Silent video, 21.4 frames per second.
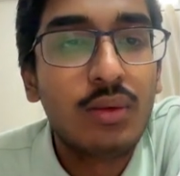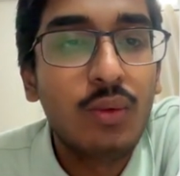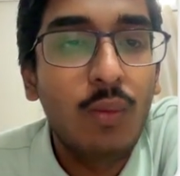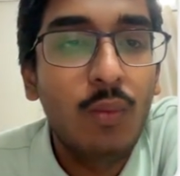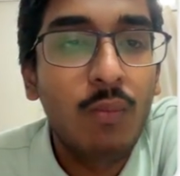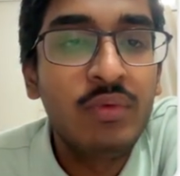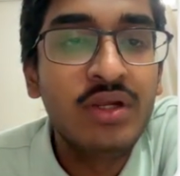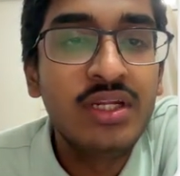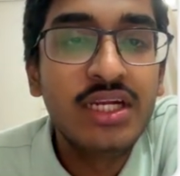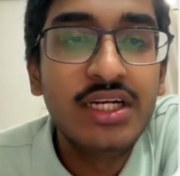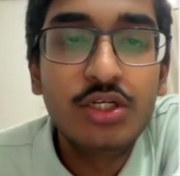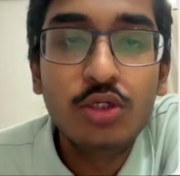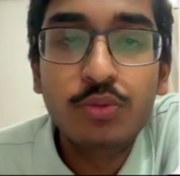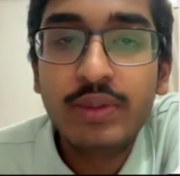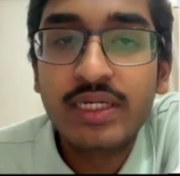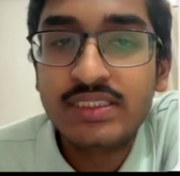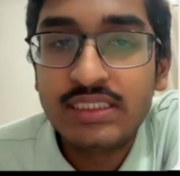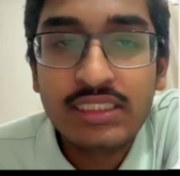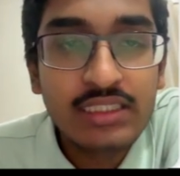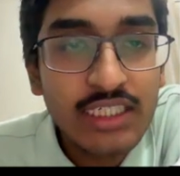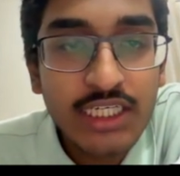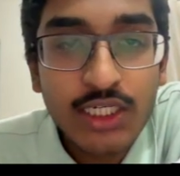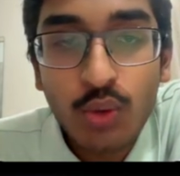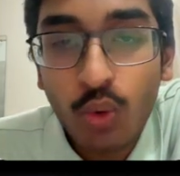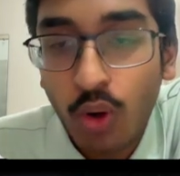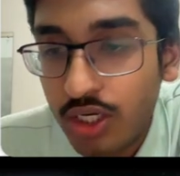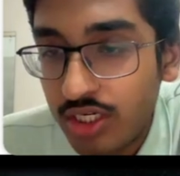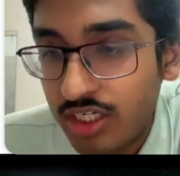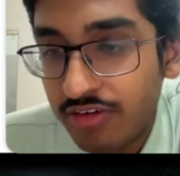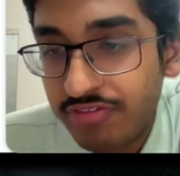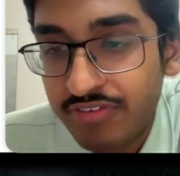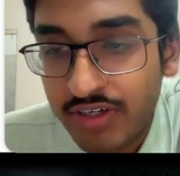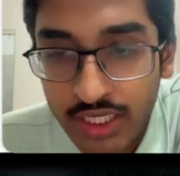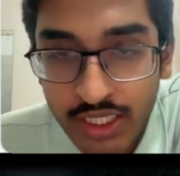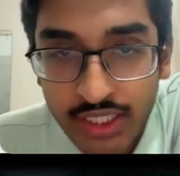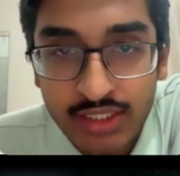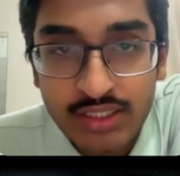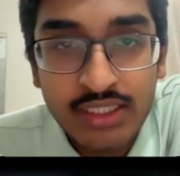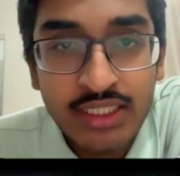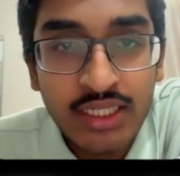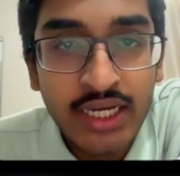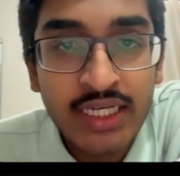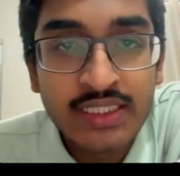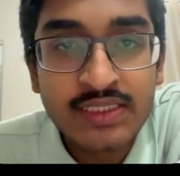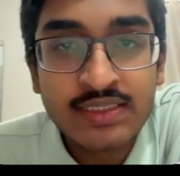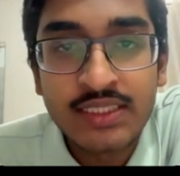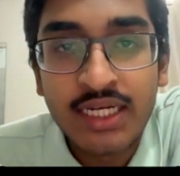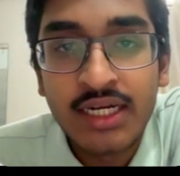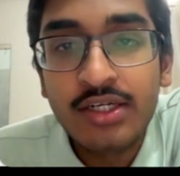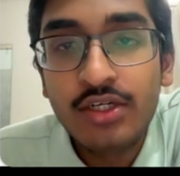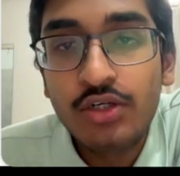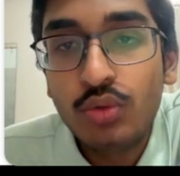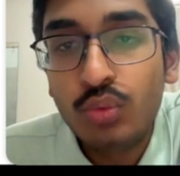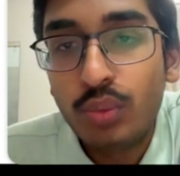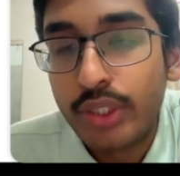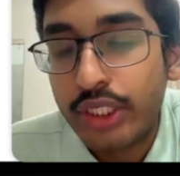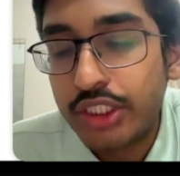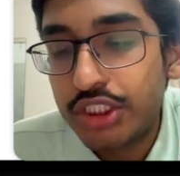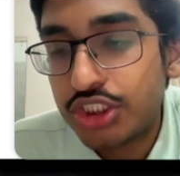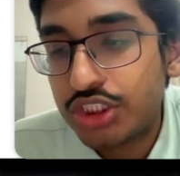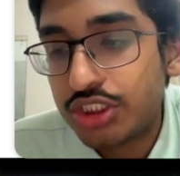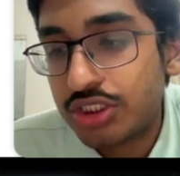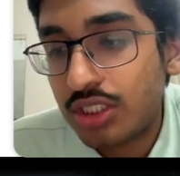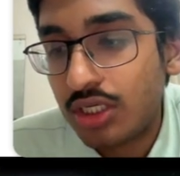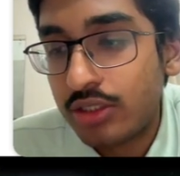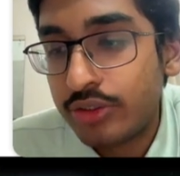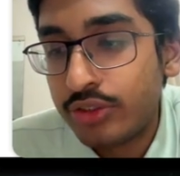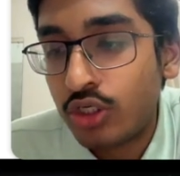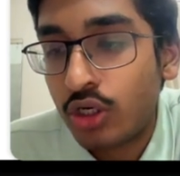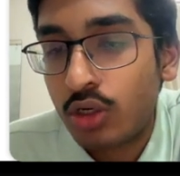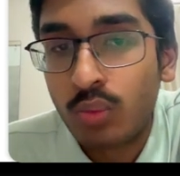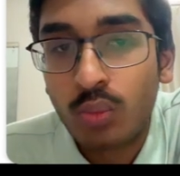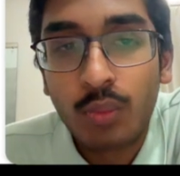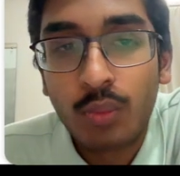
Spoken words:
We need to basically quantify the extent to which your